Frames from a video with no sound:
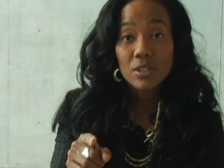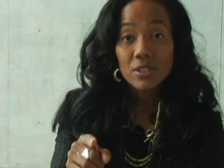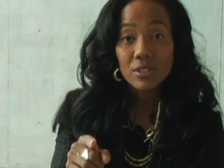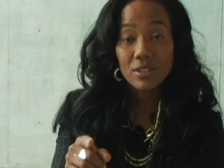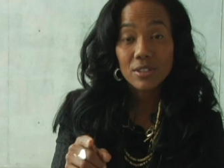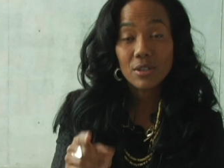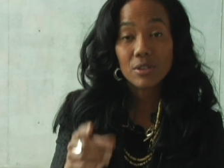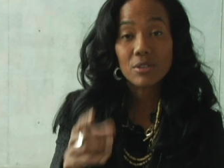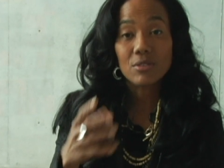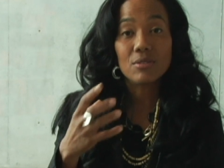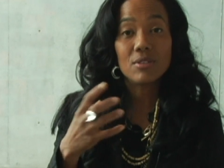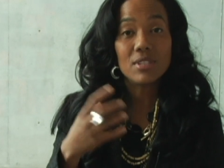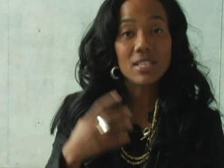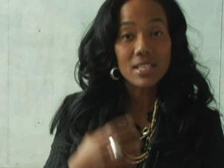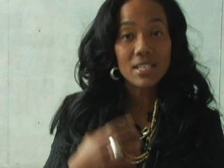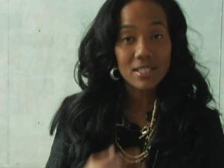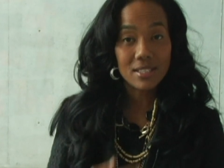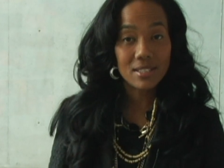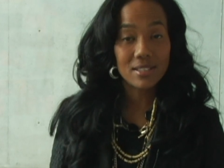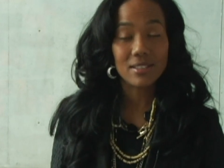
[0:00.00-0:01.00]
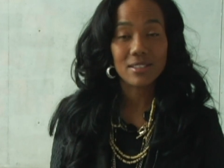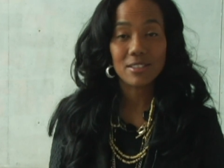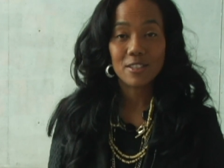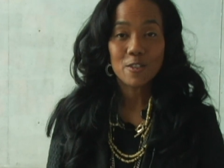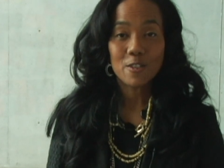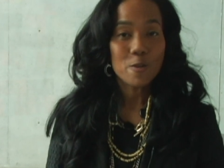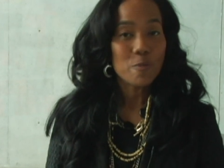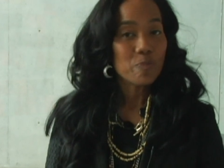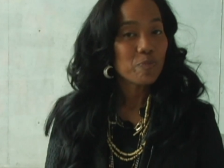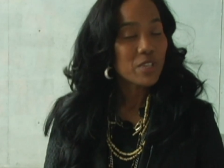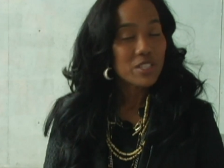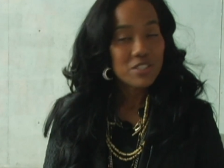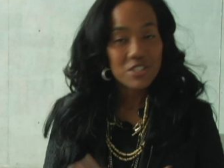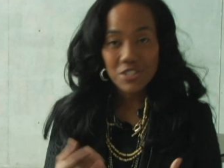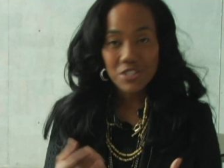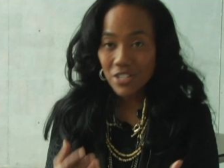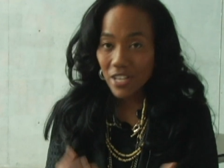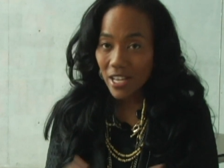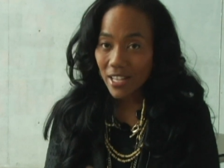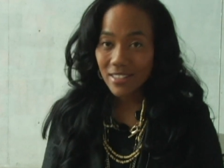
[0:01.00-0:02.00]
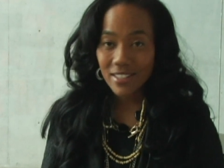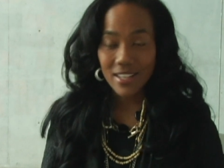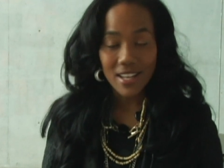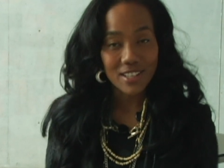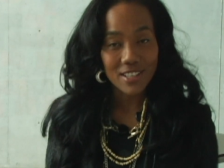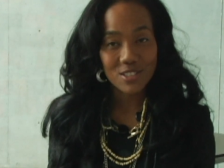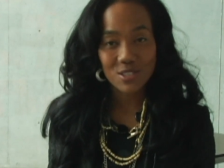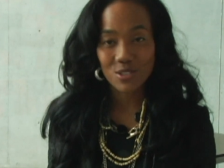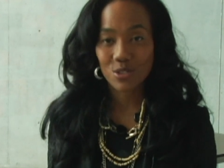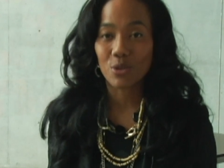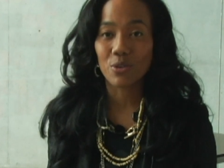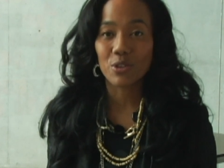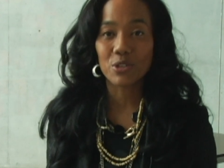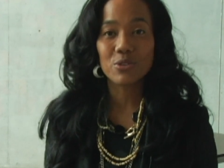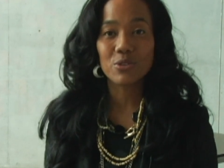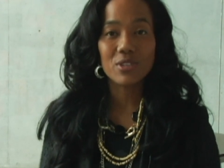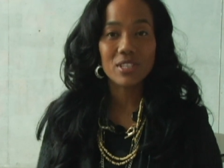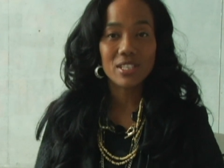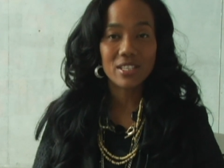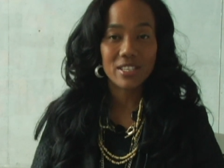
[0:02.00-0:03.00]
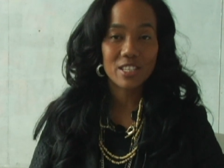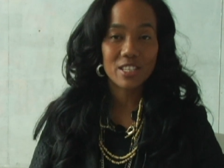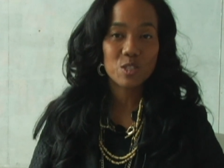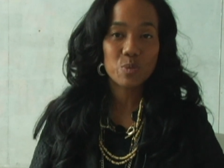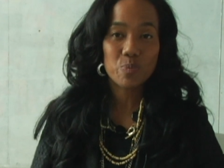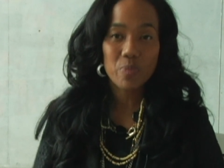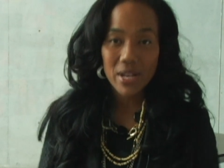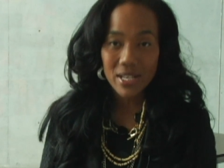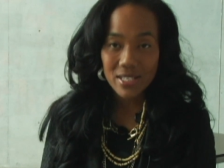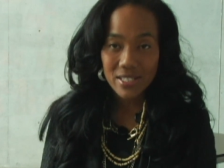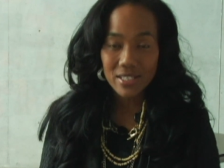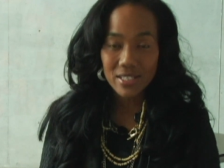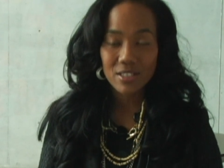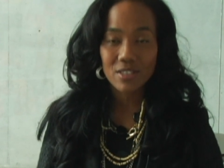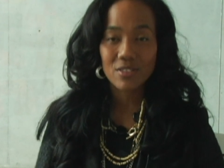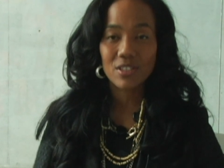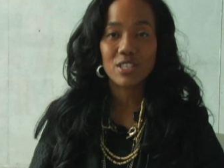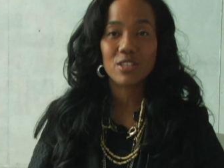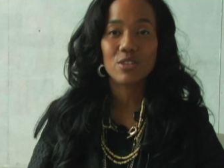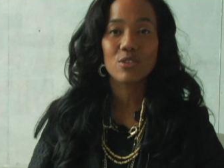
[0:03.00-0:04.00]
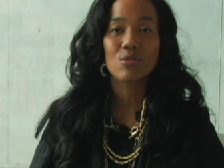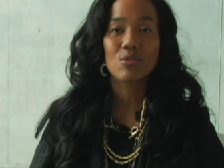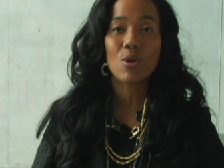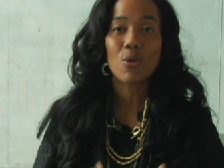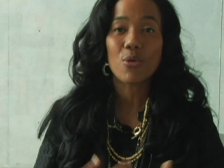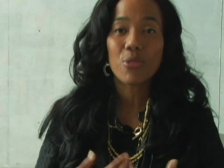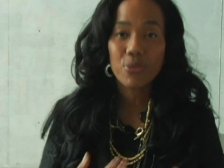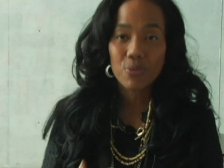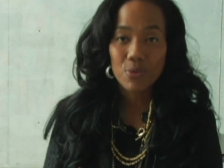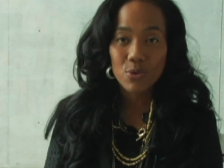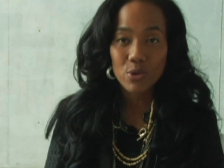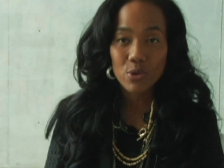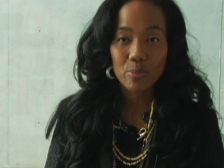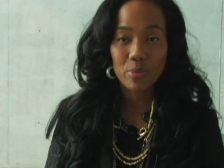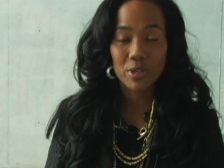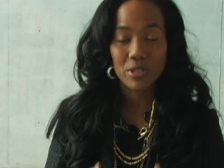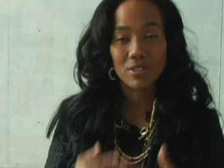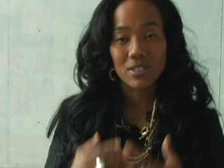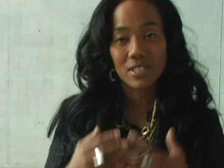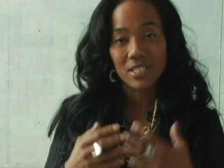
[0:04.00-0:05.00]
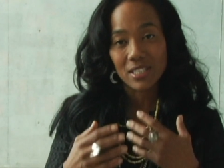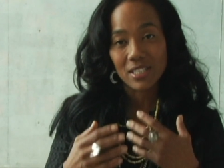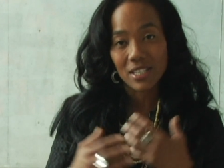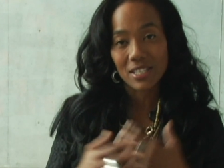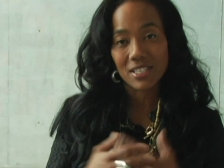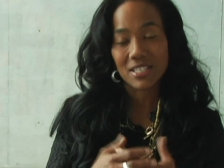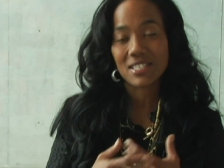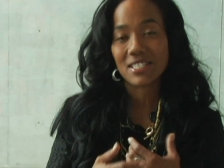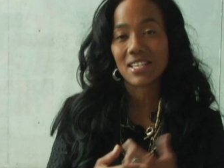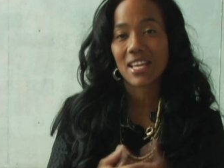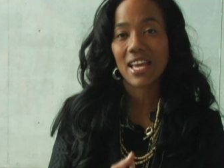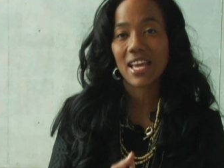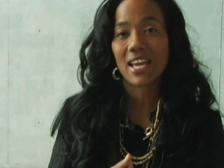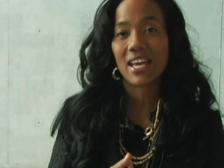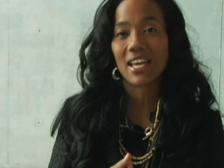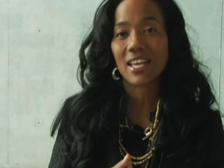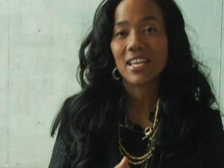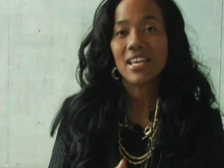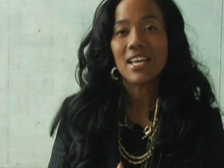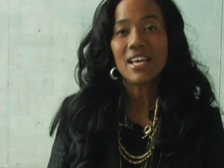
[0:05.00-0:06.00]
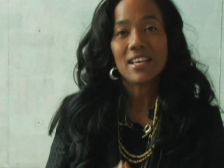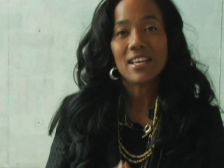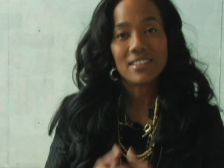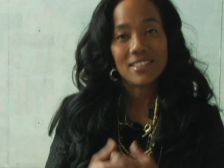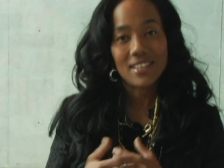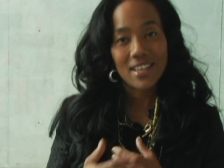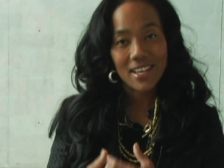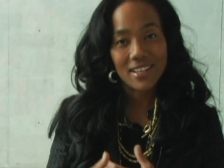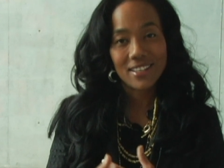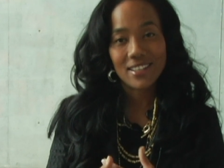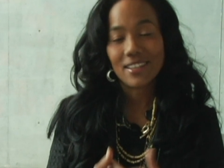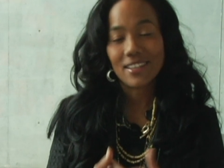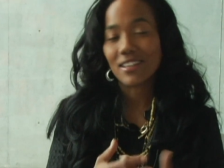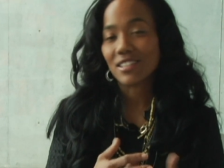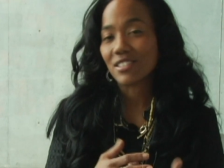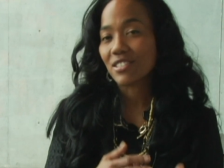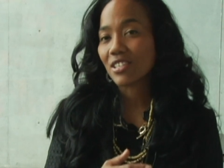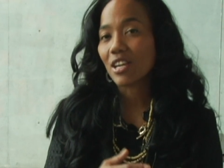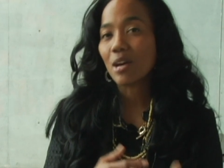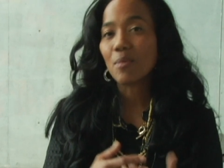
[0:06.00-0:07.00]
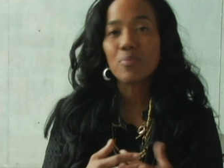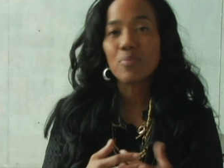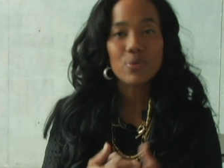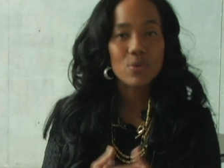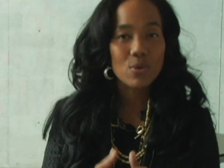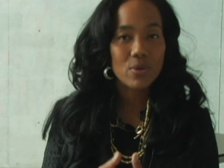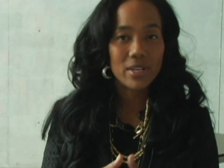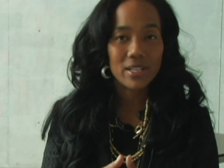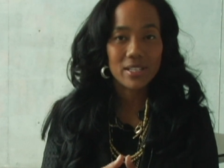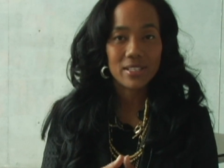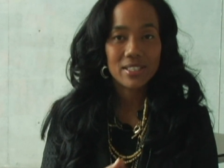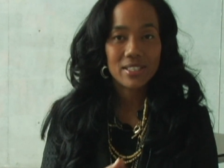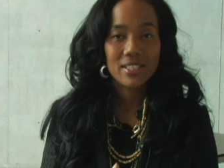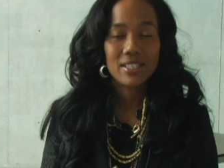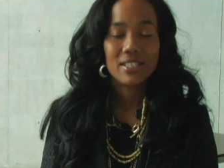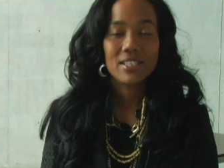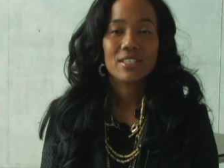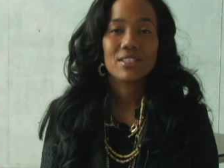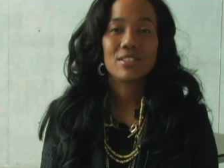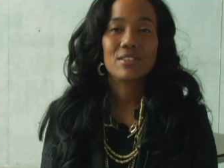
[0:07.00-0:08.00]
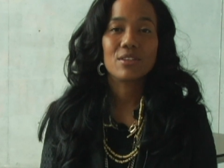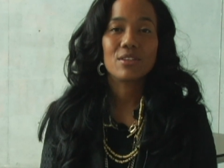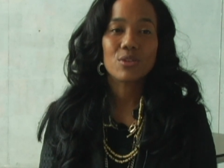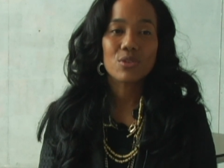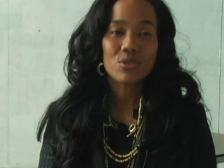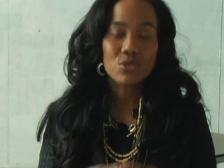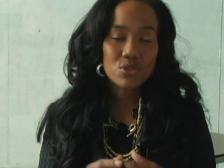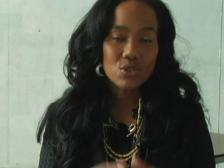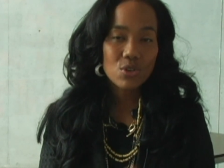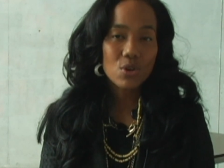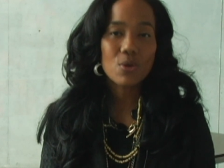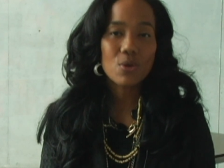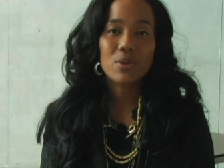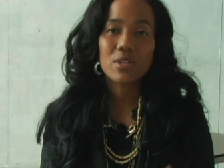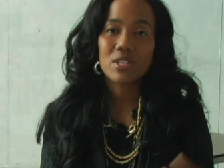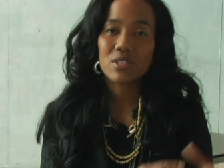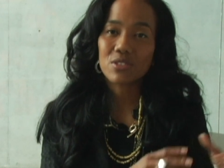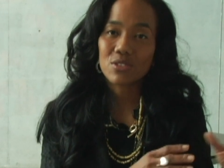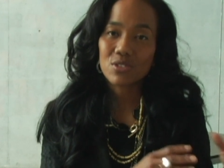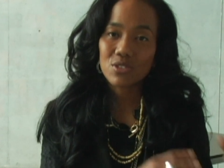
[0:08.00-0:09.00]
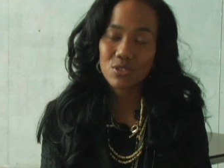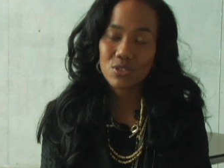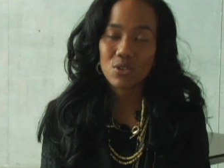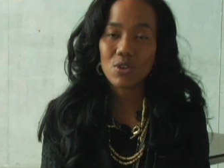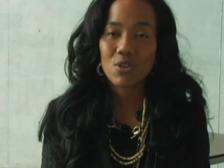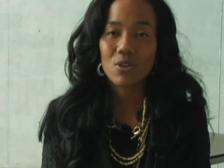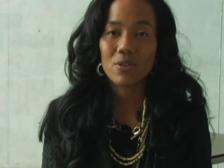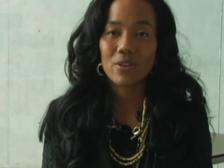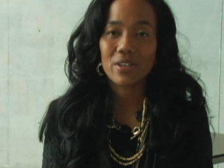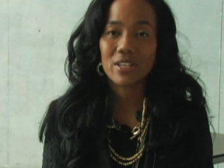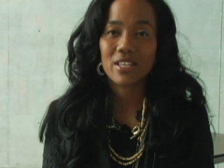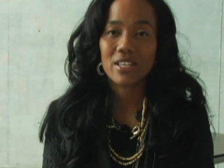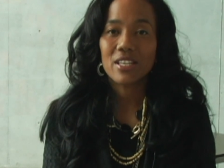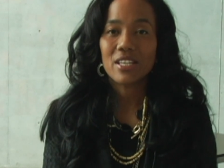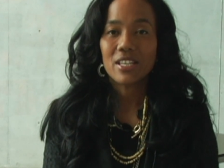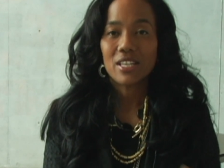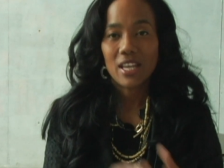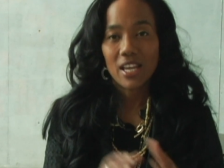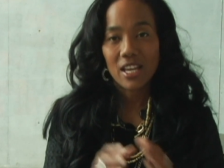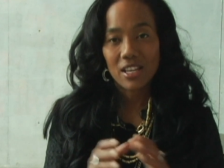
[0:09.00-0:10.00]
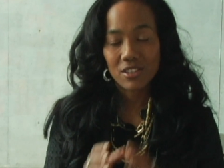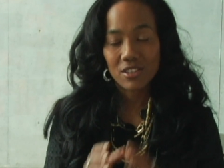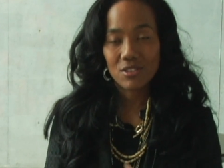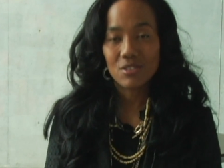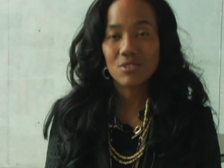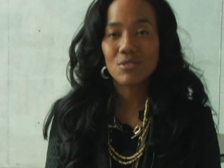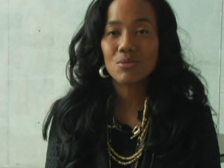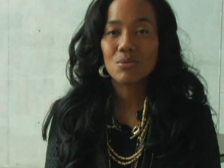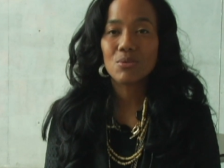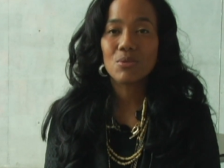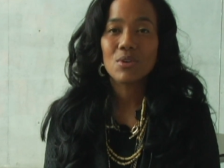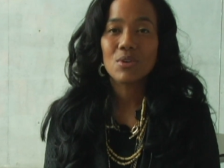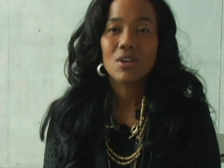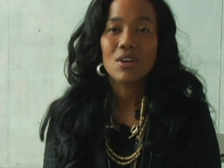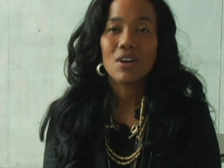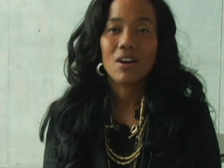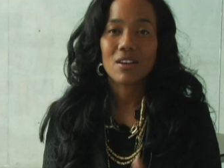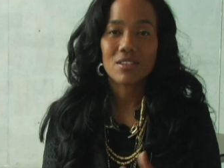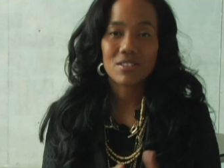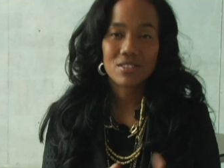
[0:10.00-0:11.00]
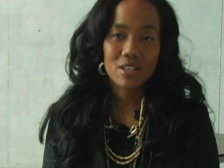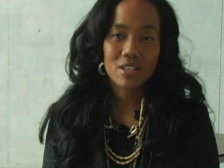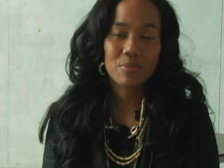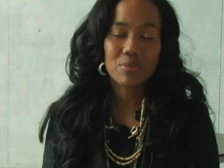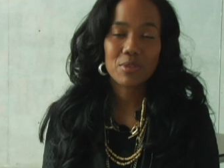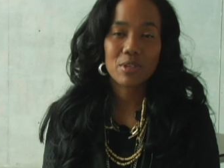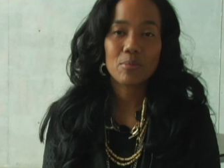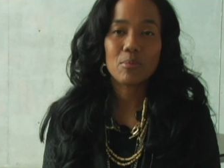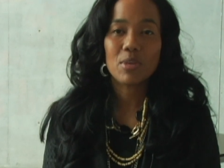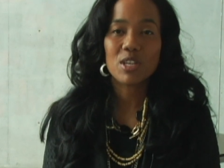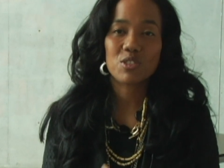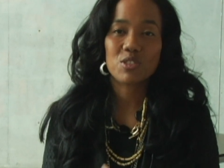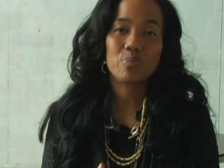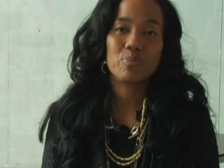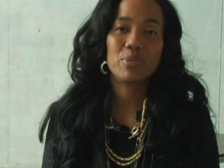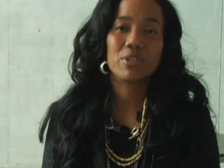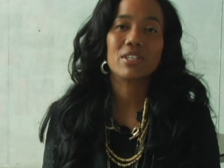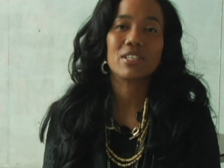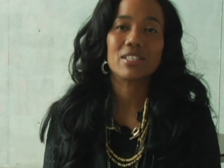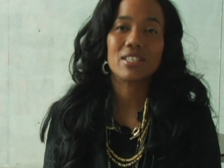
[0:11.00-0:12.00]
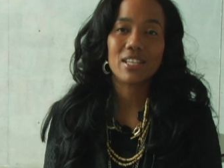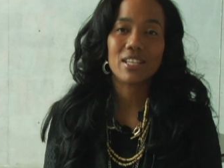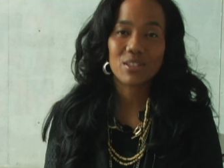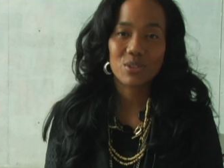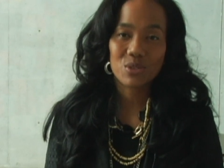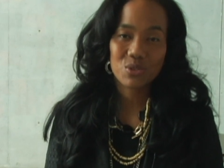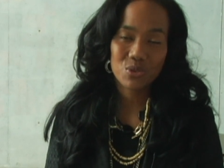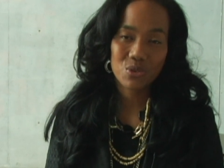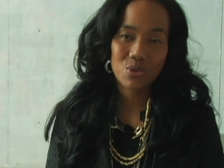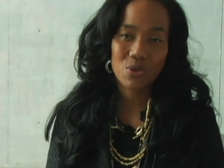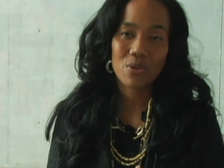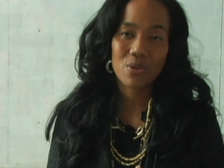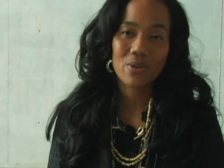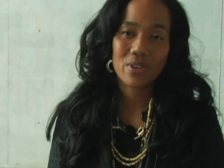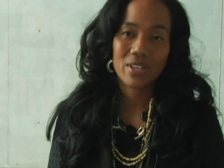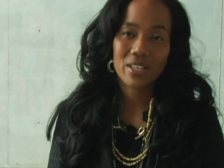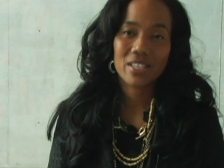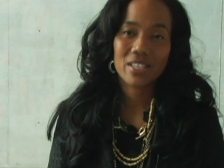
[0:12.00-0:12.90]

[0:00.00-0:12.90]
You know, you need to shed that story. You need to express it, you need to grow through it, but you need to understand that you know, at some point, you know, the story is a story and you are something much bigger than your story.